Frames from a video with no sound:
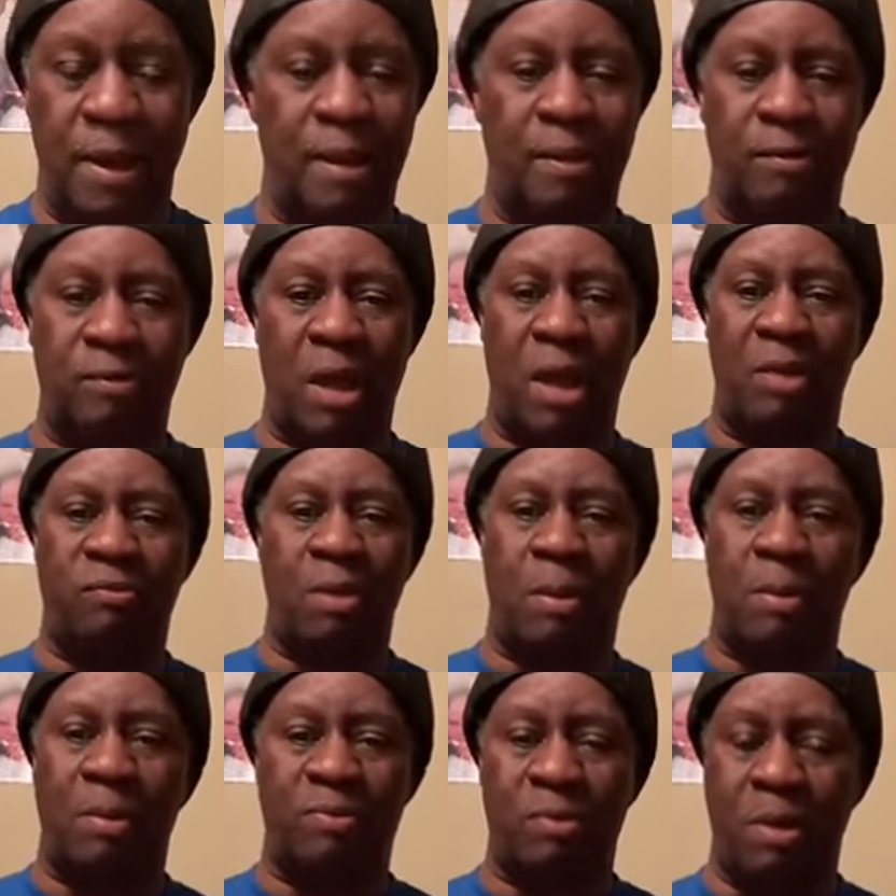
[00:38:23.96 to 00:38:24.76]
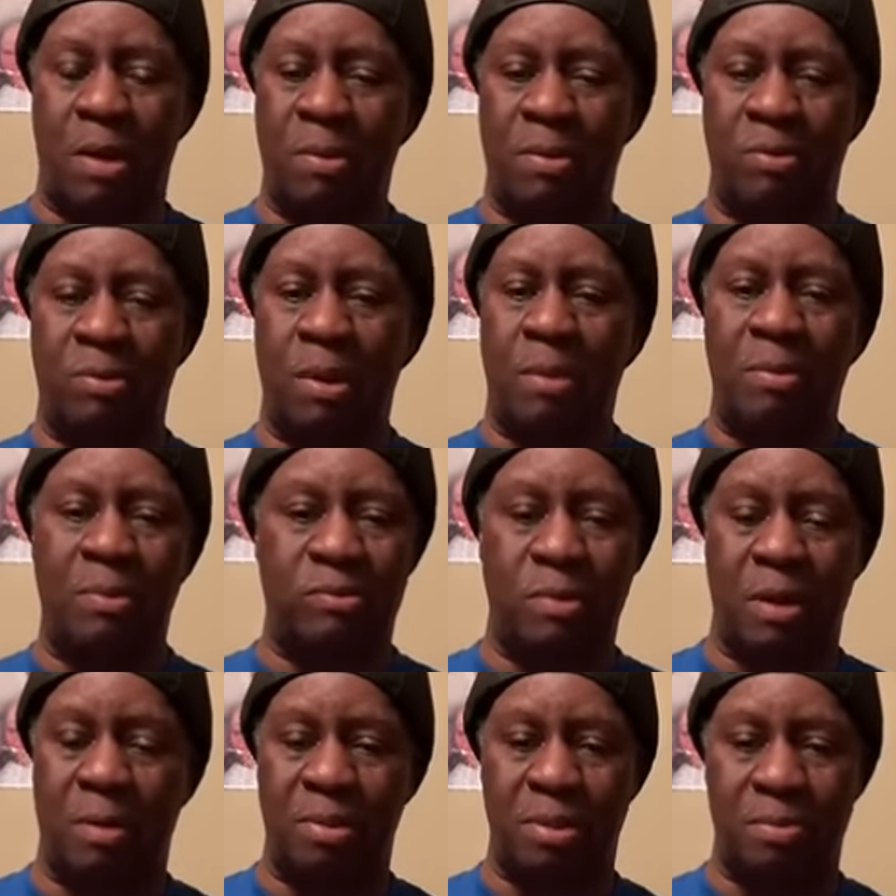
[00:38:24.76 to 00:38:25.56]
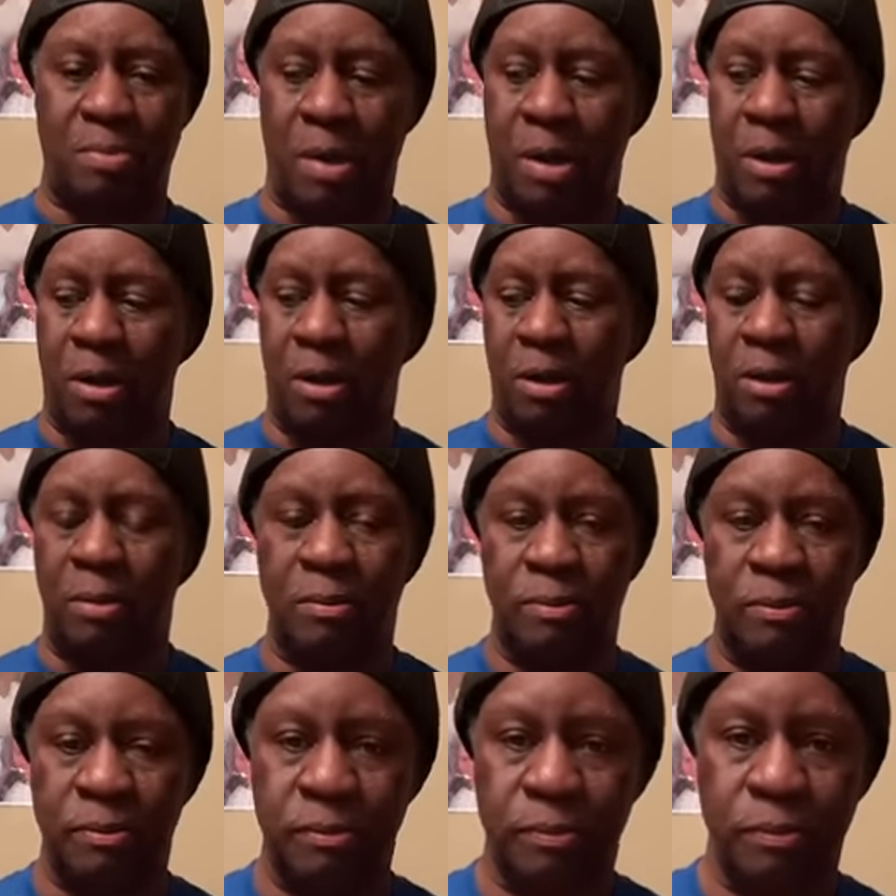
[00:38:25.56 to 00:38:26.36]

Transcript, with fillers: I ain't. I ain't I'm, I'm, I'm trying to mess my hair up.